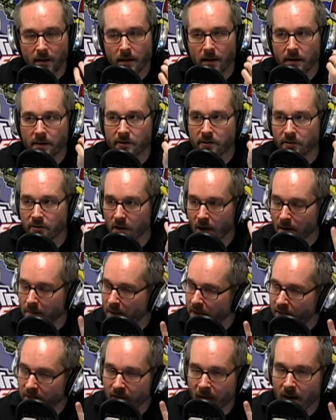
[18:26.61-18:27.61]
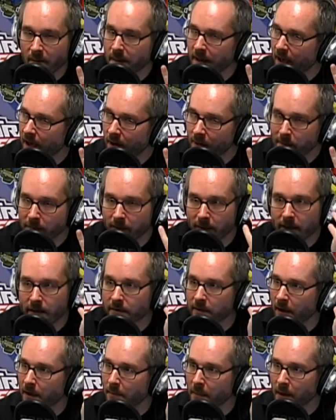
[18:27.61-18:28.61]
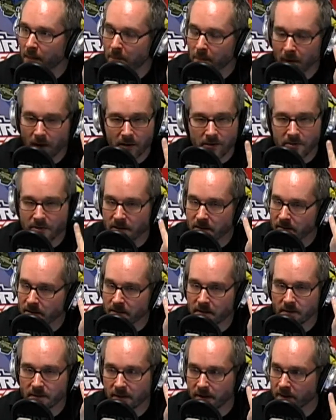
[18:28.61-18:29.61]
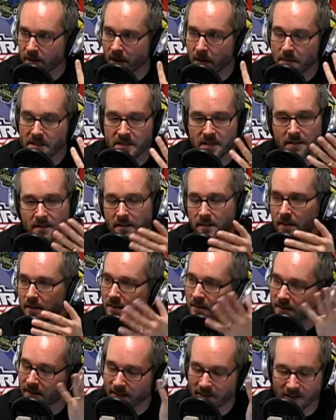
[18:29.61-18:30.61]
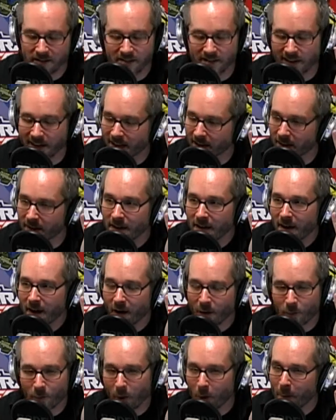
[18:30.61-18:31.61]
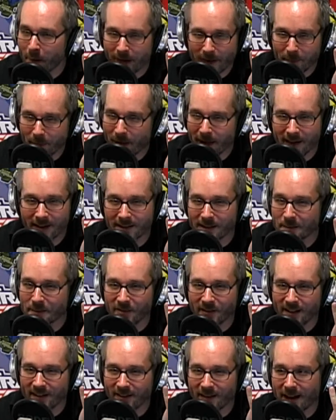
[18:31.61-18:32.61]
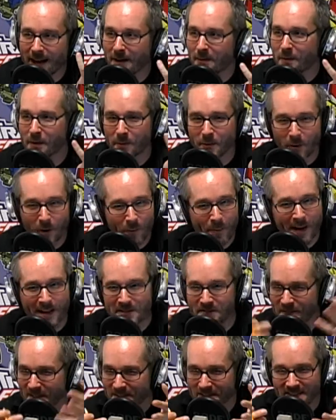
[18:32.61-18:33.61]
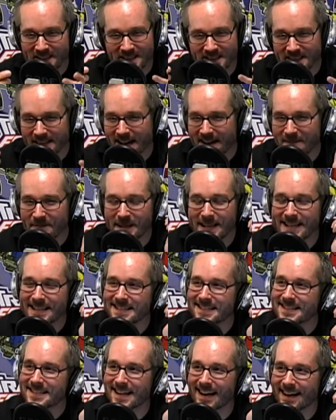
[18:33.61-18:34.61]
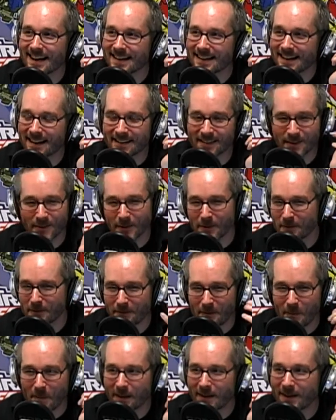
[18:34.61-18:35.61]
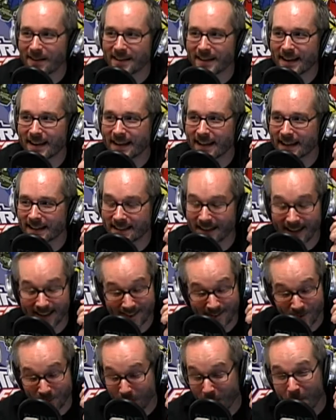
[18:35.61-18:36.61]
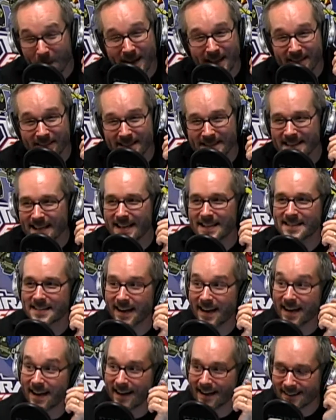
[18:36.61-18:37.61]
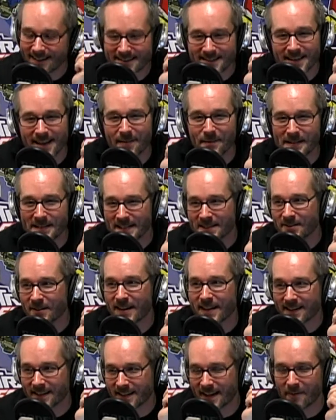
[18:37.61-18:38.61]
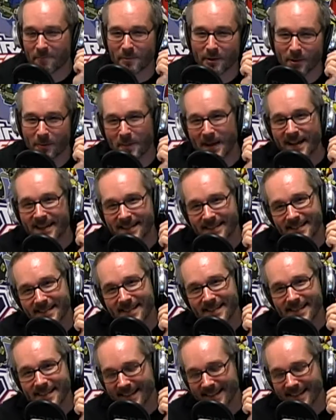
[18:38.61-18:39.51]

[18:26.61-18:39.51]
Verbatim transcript: Because you're talking about a zombie outbreak, you're talking about punching zombies. There's like a robot apocalypse later on where robots versus zombies on the roof of a building, and the robot even says, ah, they're zombies, that's great, they have brittle bodies.